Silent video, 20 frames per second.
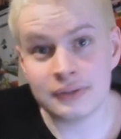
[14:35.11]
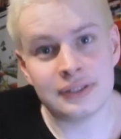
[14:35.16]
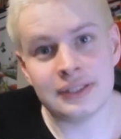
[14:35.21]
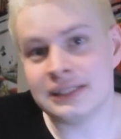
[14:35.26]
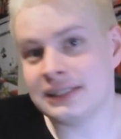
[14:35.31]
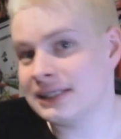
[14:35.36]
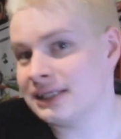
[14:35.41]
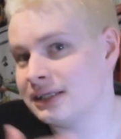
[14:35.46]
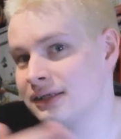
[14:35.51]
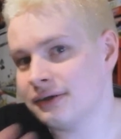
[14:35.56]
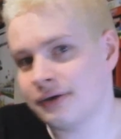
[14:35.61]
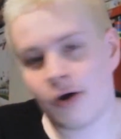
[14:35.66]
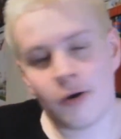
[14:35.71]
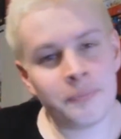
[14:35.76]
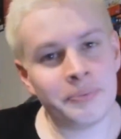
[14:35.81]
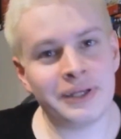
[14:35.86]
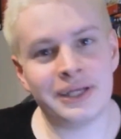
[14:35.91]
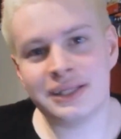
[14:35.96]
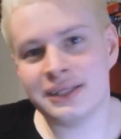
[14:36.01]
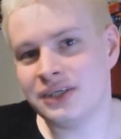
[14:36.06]
These
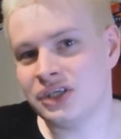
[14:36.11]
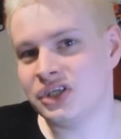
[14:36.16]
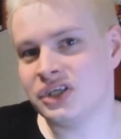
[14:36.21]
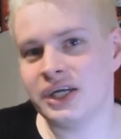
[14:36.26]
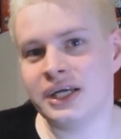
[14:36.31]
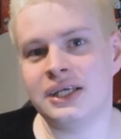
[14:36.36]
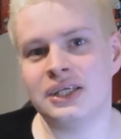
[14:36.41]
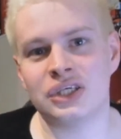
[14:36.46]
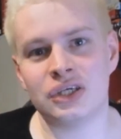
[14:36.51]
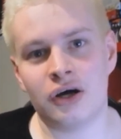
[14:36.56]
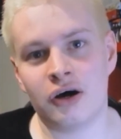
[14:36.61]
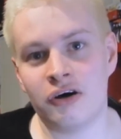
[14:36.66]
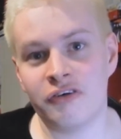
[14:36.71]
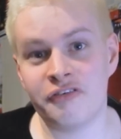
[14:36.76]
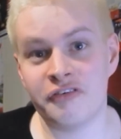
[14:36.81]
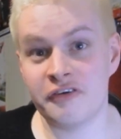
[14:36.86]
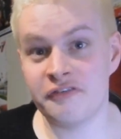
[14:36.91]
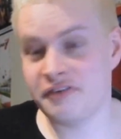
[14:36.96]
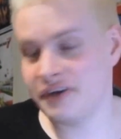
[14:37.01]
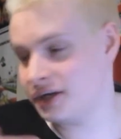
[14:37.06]
copy cliches
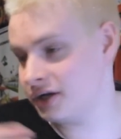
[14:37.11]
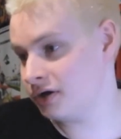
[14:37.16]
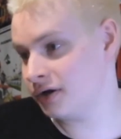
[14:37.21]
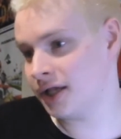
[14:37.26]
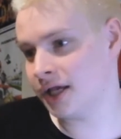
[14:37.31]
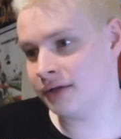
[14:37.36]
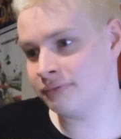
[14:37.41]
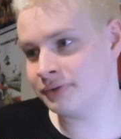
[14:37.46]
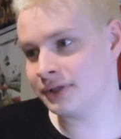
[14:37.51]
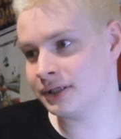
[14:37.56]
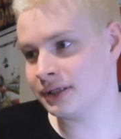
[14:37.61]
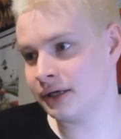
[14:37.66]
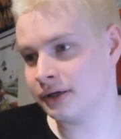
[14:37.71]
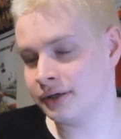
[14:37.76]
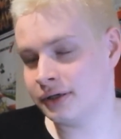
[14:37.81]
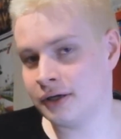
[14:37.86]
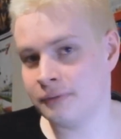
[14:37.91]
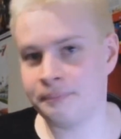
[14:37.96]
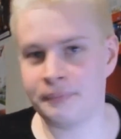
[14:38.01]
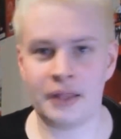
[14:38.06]
of a video game
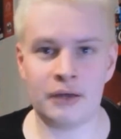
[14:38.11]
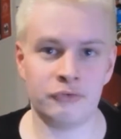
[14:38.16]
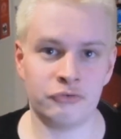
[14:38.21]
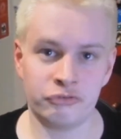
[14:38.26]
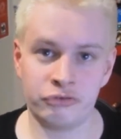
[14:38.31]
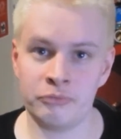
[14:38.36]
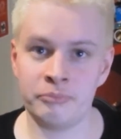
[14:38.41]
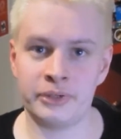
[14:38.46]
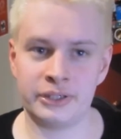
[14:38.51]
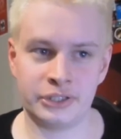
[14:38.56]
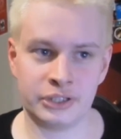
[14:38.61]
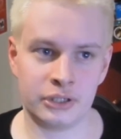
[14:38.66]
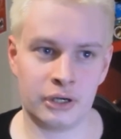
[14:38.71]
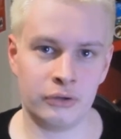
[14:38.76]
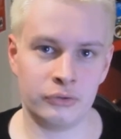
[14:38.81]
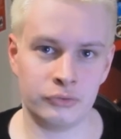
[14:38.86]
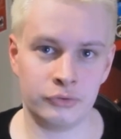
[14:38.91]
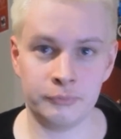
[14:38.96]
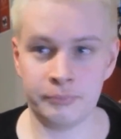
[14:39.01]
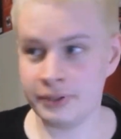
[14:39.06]
started up that was from my
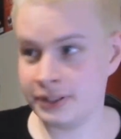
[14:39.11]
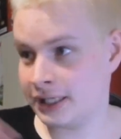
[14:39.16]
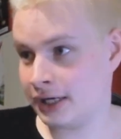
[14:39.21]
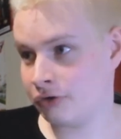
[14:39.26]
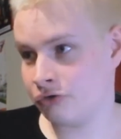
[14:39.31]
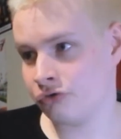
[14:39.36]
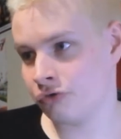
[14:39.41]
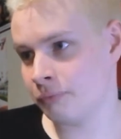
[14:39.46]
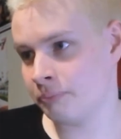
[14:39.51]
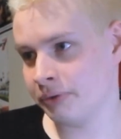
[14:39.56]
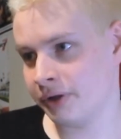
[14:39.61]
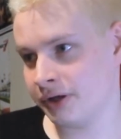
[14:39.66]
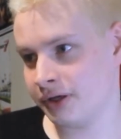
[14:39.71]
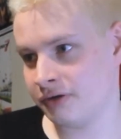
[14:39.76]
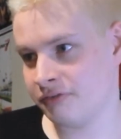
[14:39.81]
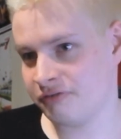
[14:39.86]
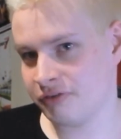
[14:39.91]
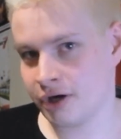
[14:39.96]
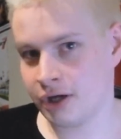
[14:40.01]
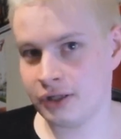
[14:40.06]
childhood but now it's all bloody
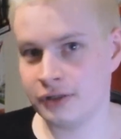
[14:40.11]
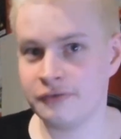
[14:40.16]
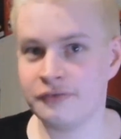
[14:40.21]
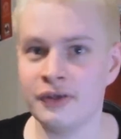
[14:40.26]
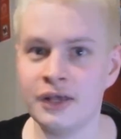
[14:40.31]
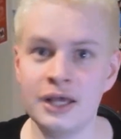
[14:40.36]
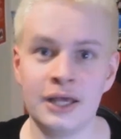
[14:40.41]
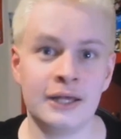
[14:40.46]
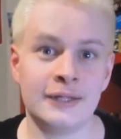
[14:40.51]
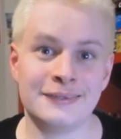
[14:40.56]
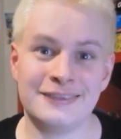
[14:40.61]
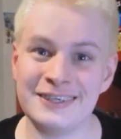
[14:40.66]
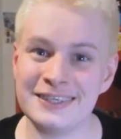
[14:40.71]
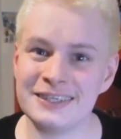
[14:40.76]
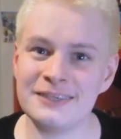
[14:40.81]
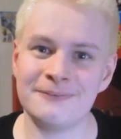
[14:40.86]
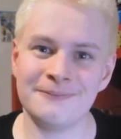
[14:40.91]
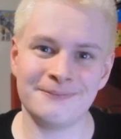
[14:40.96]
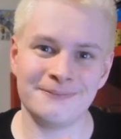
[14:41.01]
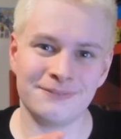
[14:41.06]
and violent
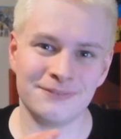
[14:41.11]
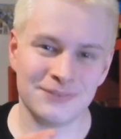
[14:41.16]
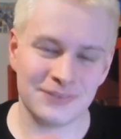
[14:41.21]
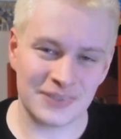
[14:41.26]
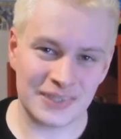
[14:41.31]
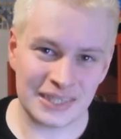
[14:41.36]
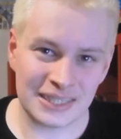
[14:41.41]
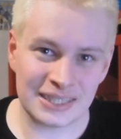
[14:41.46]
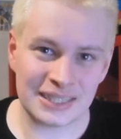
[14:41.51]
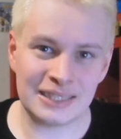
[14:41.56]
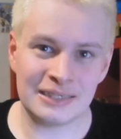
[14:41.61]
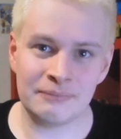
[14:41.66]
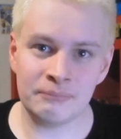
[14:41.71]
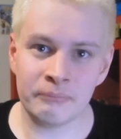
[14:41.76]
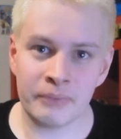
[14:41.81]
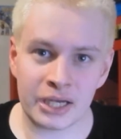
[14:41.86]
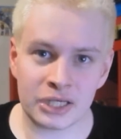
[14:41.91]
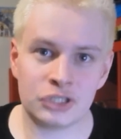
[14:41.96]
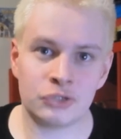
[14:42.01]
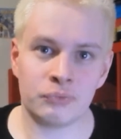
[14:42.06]
doesn't really
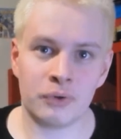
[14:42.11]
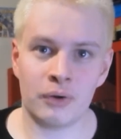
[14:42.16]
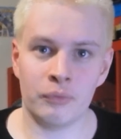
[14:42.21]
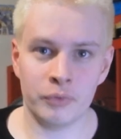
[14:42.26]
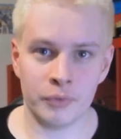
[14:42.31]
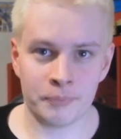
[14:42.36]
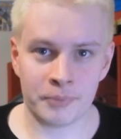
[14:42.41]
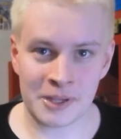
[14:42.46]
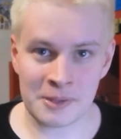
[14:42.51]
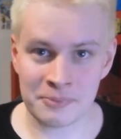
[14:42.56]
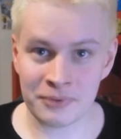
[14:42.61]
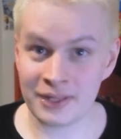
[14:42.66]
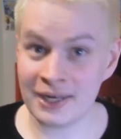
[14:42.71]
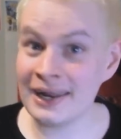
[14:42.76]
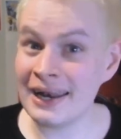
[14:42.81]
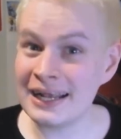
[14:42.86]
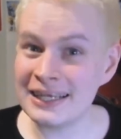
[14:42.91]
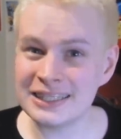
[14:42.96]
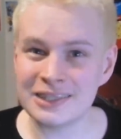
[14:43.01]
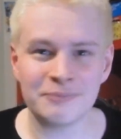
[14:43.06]
mesh well with people,
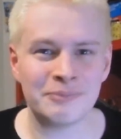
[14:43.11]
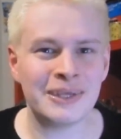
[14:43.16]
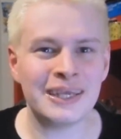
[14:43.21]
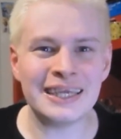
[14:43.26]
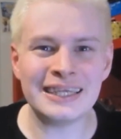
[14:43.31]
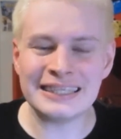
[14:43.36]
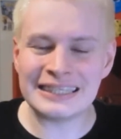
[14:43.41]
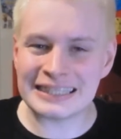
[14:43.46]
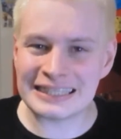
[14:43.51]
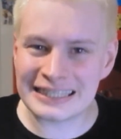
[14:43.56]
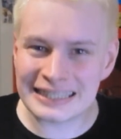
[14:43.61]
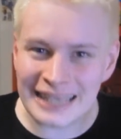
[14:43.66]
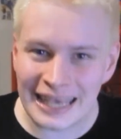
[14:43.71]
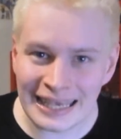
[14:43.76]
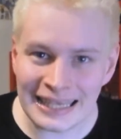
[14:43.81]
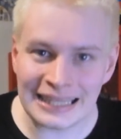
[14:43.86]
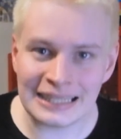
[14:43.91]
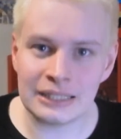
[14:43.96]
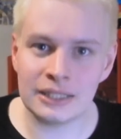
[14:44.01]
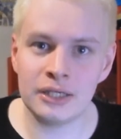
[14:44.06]
and it has to be
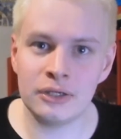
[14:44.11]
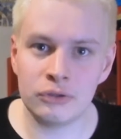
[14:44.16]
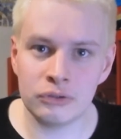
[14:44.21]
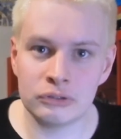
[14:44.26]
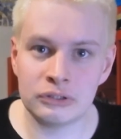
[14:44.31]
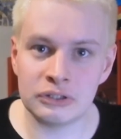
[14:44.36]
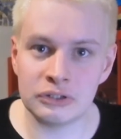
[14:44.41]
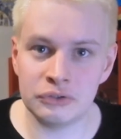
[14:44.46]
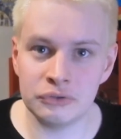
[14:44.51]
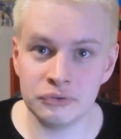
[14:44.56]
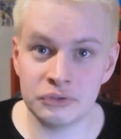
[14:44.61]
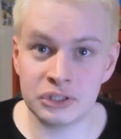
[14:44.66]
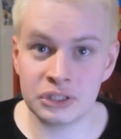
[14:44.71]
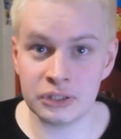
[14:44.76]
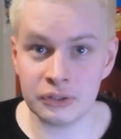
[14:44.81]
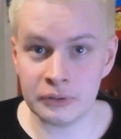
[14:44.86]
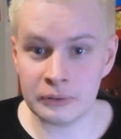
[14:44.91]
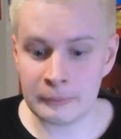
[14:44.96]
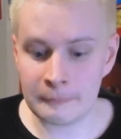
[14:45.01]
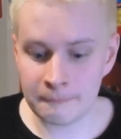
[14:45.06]
insanely good to do
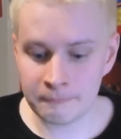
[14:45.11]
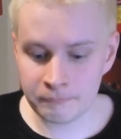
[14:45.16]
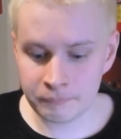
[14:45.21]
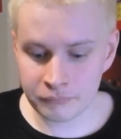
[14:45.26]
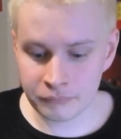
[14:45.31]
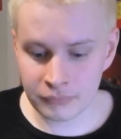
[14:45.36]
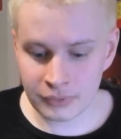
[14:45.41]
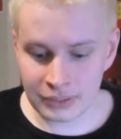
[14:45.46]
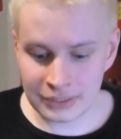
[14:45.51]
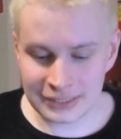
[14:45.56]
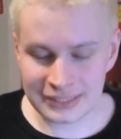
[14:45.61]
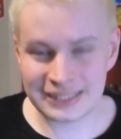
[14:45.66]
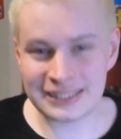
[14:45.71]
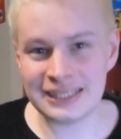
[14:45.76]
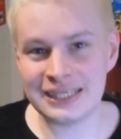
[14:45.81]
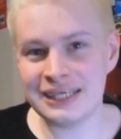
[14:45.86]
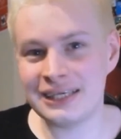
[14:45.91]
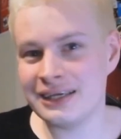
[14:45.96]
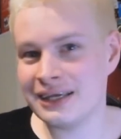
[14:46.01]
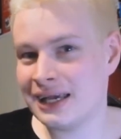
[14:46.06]
so.
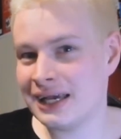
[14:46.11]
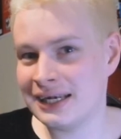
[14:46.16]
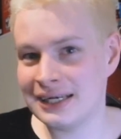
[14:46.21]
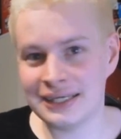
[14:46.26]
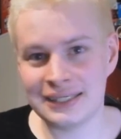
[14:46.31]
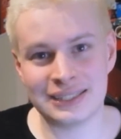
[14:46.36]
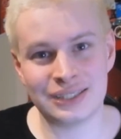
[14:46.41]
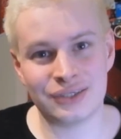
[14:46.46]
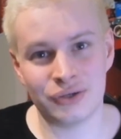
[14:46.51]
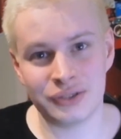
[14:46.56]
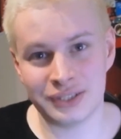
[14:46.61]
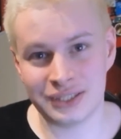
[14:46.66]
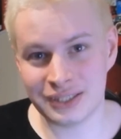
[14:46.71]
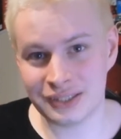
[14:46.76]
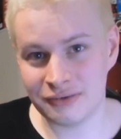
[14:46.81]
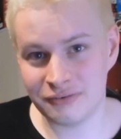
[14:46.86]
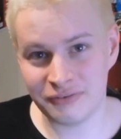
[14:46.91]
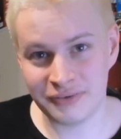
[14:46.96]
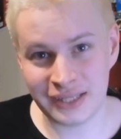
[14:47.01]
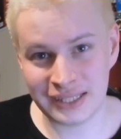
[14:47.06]
See NES
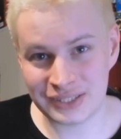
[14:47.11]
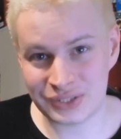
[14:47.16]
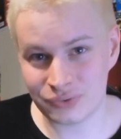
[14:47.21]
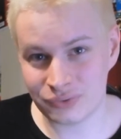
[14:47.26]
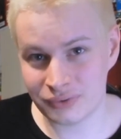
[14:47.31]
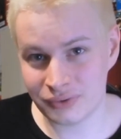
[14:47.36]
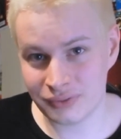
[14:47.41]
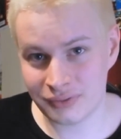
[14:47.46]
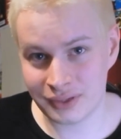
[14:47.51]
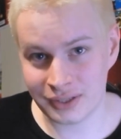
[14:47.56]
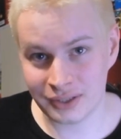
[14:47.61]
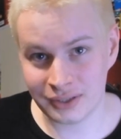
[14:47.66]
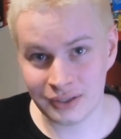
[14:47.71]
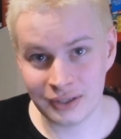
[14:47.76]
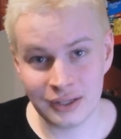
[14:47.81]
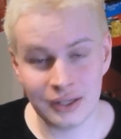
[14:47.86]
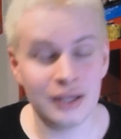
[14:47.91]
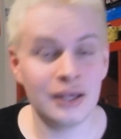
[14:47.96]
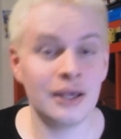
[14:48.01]
Godzilla for that sort of thing.